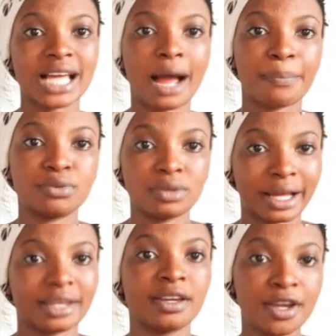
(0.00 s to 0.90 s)
happen
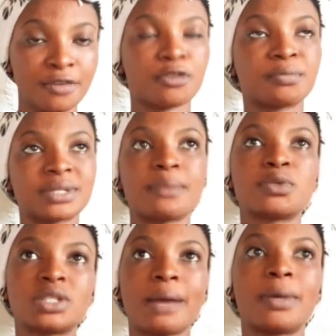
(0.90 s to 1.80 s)
like from time
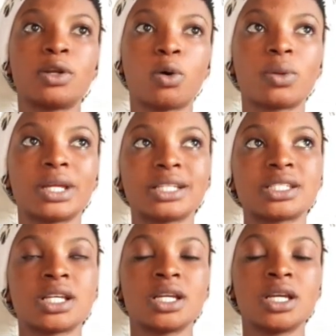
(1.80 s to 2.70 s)
to time and all that.
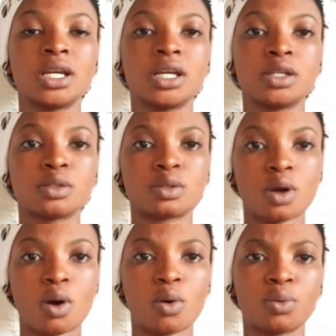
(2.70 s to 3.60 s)

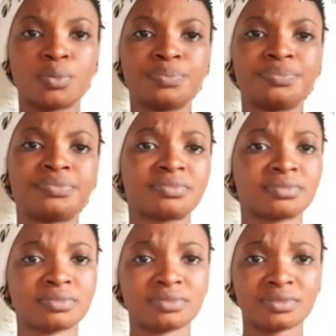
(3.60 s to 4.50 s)
So
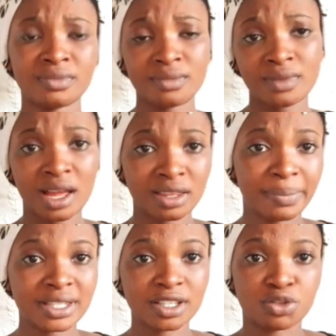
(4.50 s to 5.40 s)
the
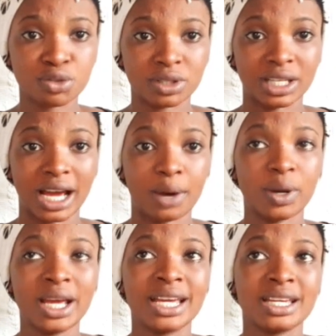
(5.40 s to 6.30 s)
basic truth now
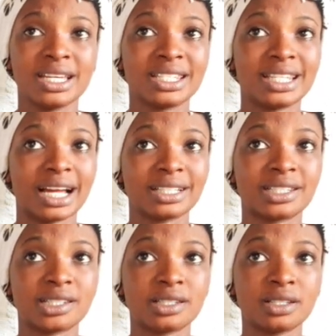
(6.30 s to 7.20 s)
is that
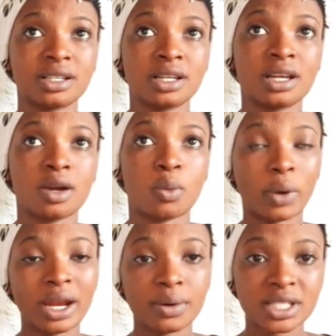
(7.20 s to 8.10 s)

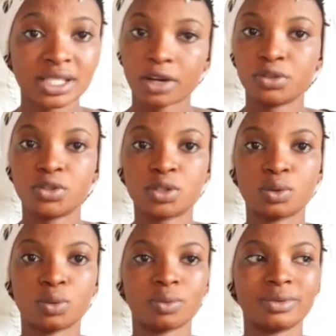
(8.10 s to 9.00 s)
when I was in secondary
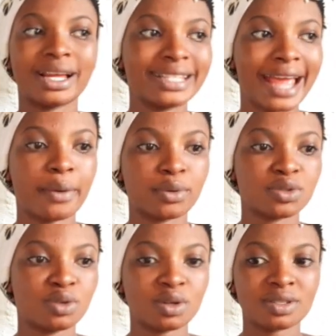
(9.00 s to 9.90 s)
school, that day I was
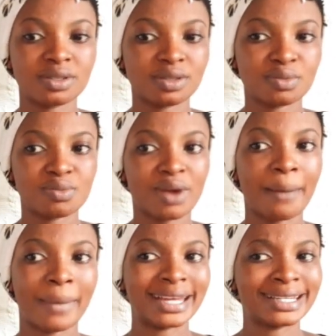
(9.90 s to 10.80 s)
just by
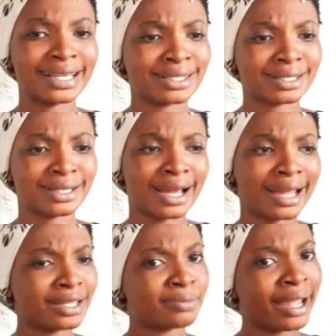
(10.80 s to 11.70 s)
my desk. I
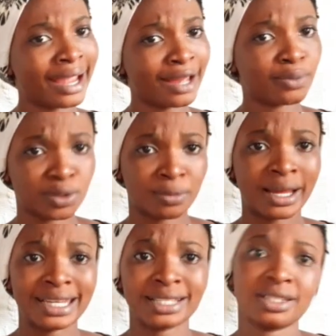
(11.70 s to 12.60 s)
guess my head was on
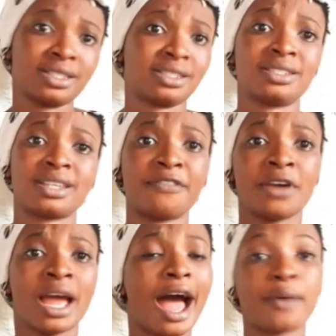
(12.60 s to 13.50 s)
my desk safe.
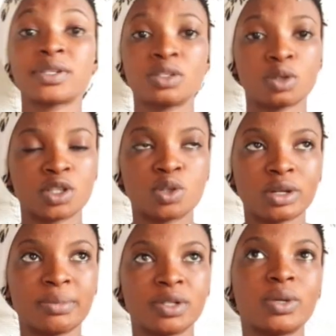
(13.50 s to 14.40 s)
I wasn't talking to
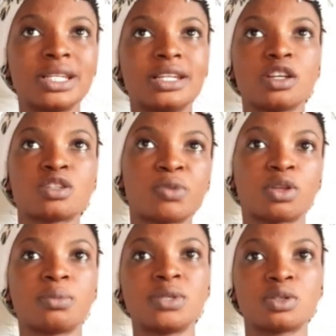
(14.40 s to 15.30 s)
anybody when they just
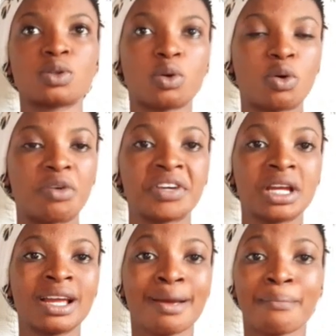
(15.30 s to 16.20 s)
brought up this talk of
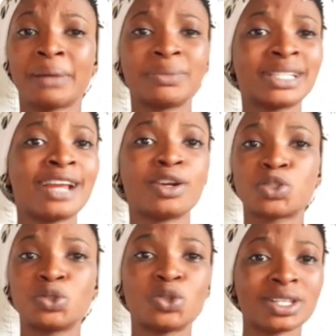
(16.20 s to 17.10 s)
my mother-in-law
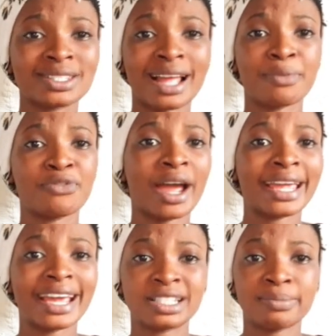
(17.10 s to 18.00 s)
should just die before I
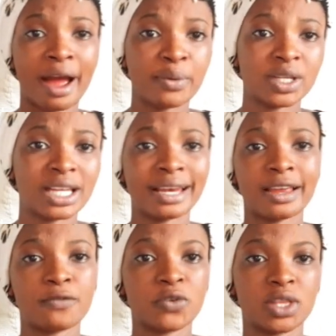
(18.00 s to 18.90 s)
get married
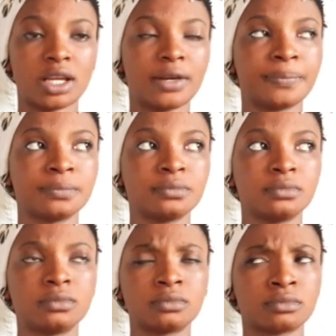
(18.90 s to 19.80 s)
and everything.
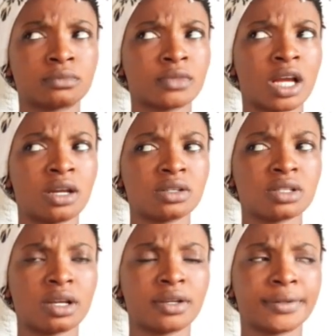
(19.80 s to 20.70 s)
And I was
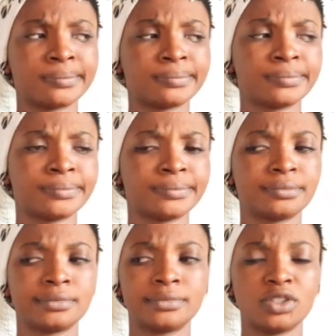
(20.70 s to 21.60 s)
like,
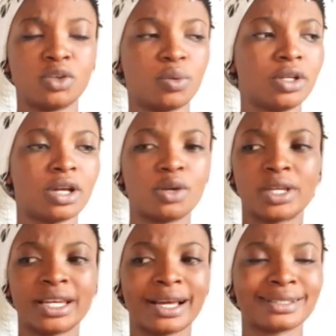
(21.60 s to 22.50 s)
no one you're
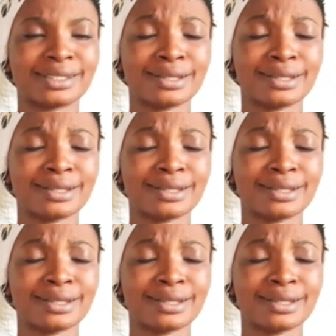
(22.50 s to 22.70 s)
looking at.